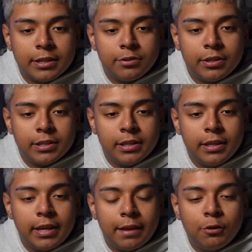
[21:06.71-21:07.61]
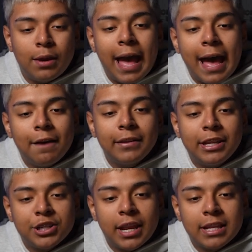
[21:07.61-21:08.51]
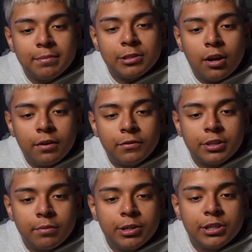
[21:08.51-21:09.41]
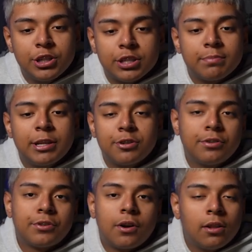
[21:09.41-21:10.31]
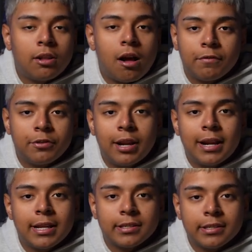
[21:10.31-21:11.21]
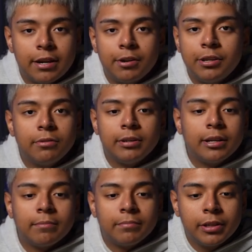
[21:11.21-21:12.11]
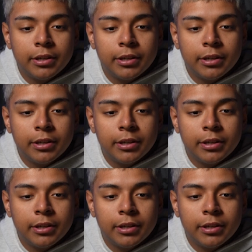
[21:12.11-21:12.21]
As you can see, if you have enchantments on for some reason, just make sure they're all off. They're not necessary, you don't need them.